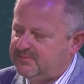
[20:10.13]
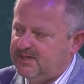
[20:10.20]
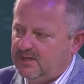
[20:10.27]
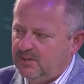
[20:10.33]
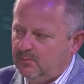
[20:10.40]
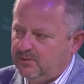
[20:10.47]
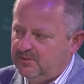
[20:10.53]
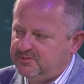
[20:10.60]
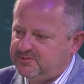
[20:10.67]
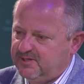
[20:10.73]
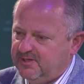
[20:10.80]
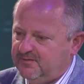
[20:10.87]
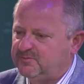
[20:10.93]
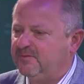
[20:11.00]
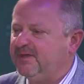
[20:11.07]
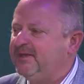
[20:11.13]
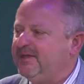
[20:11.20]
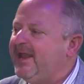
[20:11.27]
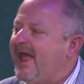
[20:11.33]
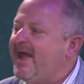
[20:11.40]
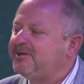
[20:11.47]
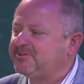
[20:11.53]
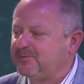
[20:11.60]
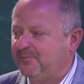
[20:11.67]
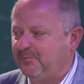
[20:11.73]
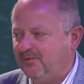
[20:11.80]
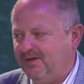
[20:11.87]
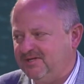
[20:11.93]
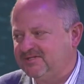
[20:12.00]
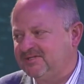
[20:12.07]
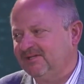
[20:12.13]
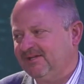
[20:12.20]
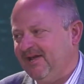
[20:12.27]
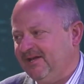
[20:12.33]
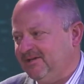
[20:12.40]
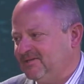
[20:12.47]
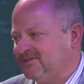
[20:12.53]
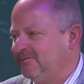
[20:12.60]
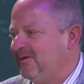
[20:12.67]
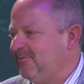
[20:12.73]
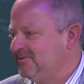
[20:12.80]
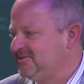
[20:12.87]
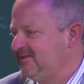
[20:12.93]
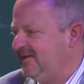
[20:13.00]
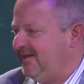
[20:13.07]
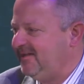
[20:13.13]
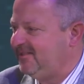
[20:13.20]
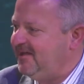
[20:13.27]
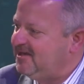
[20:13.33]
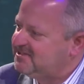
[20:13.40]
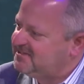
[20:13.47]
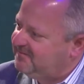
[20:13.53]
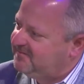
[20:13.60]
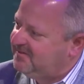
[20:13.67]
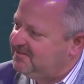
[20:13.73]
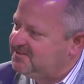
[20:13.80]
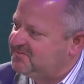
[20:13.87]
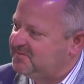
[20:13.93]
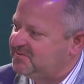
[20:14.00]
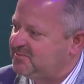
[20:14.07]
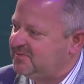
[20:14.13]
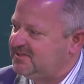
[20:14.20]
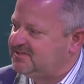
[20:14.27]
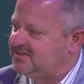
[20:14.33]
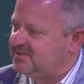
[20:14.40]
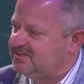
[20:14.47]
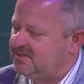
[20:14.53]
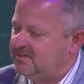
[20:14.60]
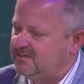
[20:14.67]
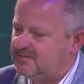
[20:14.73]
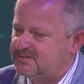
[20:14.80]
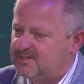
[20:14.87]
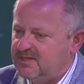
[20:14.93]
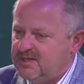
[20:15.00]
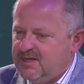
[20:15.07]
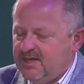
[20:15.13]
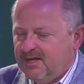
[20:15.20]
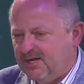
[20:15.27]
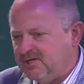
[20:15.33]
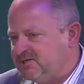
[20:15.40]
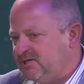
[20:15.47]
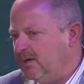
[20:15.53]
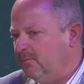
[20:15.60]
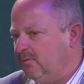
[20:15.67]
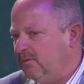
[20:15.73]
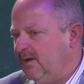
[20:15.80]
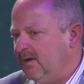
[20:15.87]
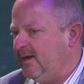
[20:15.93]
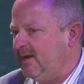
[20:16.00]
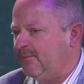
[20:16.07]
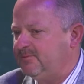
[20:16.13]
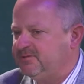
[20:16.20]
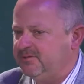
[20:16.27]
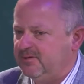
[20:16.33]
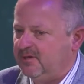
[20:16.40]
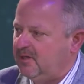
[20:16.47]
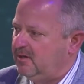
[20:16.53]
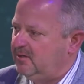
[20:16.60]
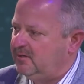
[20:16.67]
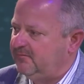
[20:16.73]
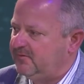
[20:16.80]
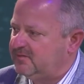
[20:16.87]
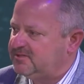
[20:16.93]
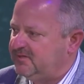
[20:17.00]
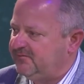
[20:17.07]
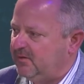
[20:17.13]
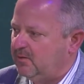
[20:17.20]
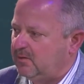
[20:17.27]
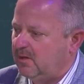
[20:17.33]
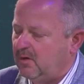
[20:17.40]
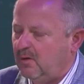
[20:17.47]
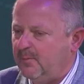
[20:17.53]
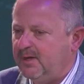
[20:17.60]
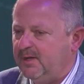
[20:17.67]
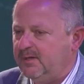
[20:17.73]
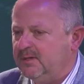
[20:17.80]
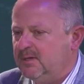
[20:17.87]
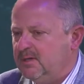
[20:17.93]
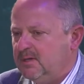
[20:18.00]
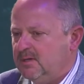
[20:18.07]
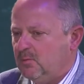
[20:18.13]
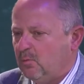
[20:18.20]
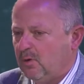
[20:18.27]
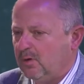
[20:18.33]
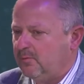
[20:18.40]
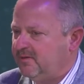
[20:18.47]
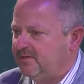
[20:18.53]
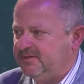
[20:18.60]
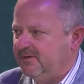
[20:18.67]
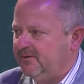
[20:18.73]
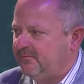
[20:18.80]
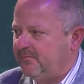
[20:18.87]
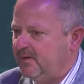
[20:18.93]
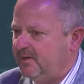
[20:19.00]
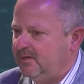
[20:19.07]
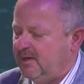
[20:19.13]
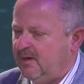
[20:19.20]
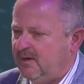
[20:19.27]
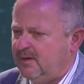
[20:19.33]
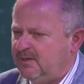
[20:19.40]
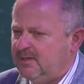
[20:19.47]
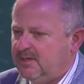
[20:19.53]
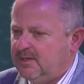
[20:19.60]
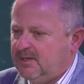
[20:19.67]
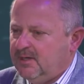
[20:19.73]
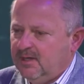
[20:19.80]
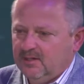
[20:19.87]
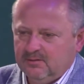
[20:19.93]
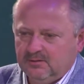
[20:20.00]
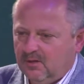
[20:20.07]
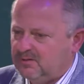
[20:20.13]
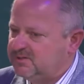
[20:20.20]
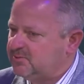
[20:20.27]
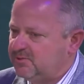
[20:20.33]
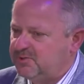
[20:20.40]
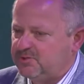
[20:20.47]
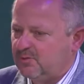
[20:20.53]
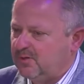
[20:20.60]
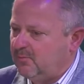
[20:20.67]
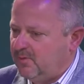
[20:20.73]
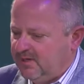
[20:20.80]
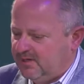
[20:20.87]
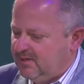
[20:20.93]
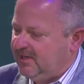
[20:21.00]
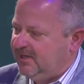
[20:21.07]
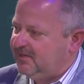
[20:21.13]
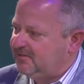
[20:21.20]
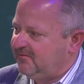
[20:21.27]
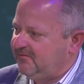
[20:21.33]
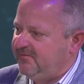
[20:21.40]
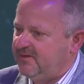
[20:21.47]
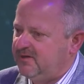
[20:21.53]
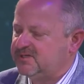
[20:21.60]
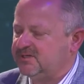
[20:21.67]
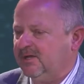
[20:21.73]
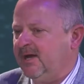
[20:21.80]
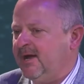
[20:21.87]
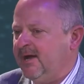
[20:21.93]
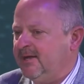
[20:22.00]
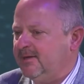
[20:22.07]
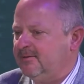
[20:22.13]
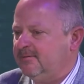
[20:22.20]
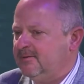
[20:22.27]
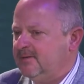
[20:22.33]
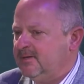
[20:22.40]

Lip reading: do you want to use your gifts? Well, the natural place to land is along with staying in athletics. I've done this for 26 years. Yeah. And I shared with you I had an opportunity to go to the University of Oklahoma and work with a dear friend there. And long story short, we couldn't get to the finish line.